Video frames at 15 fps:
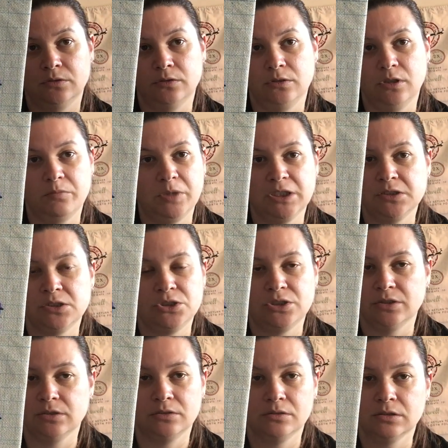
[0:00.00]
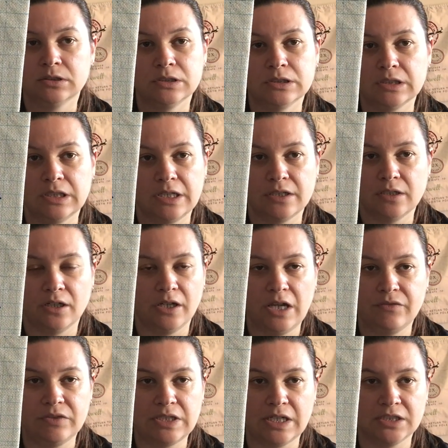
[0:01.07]
Not much since the last, I
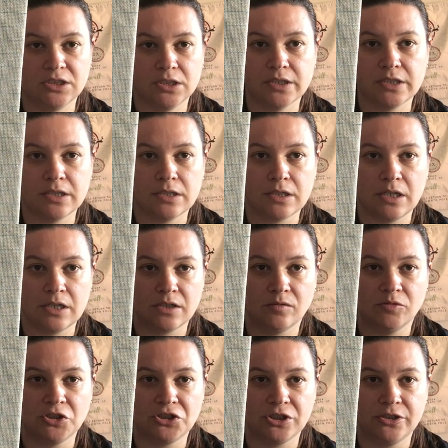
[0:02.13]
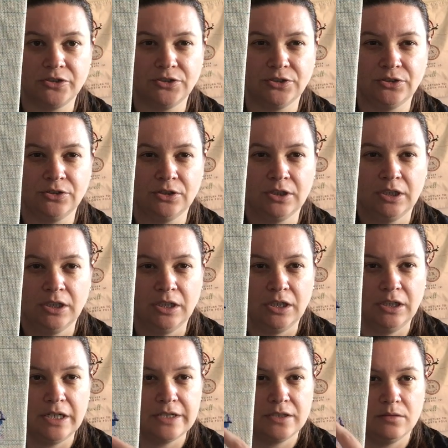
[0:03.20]
haven't touched it since the last time I showed you. The
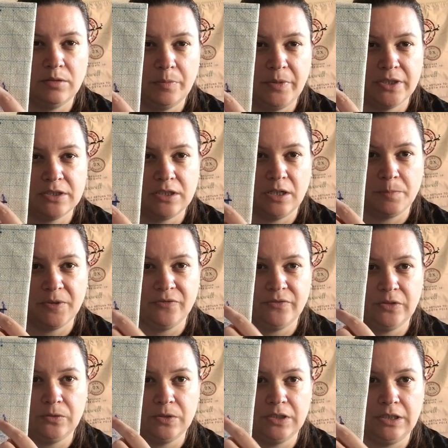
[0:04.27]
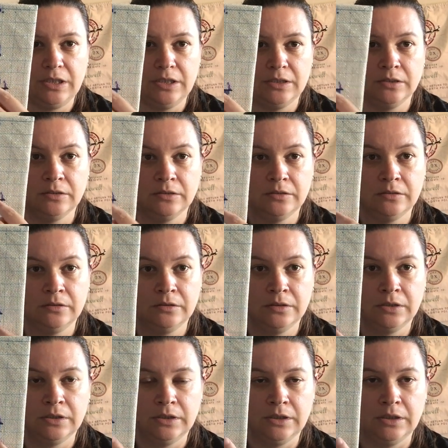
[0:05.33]
last time I picked it up I filled in here,
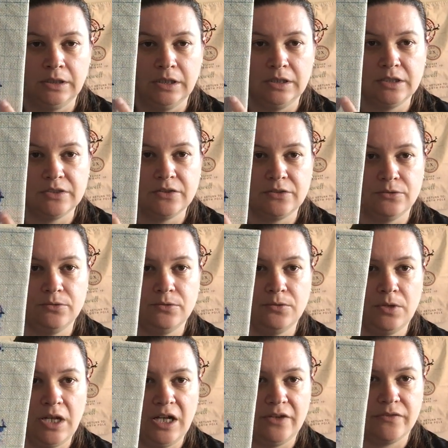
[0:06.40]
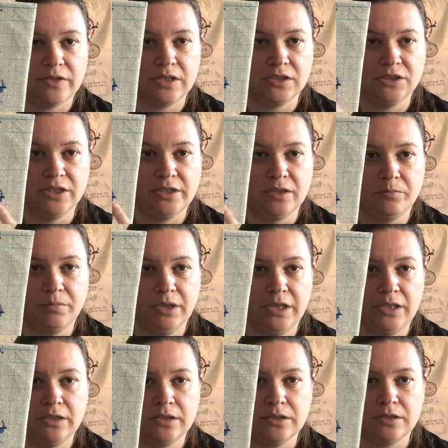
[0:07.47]
and this is all half stitches and
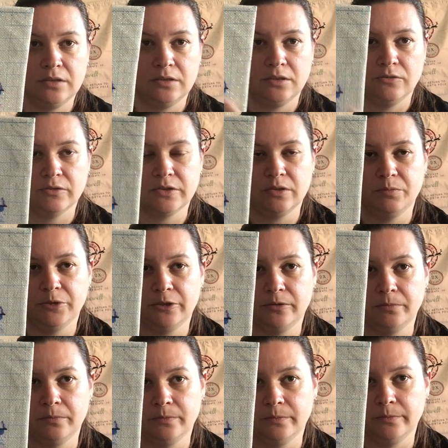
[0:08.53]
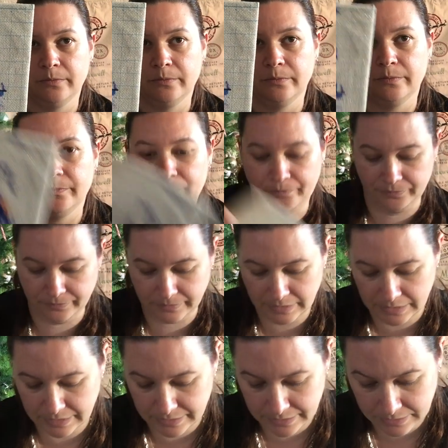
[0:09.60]
blends across the bottom,
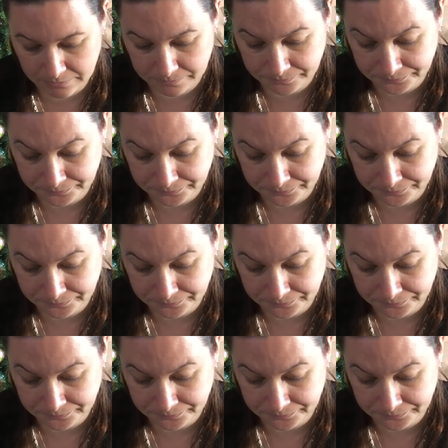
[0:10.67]
and that's it.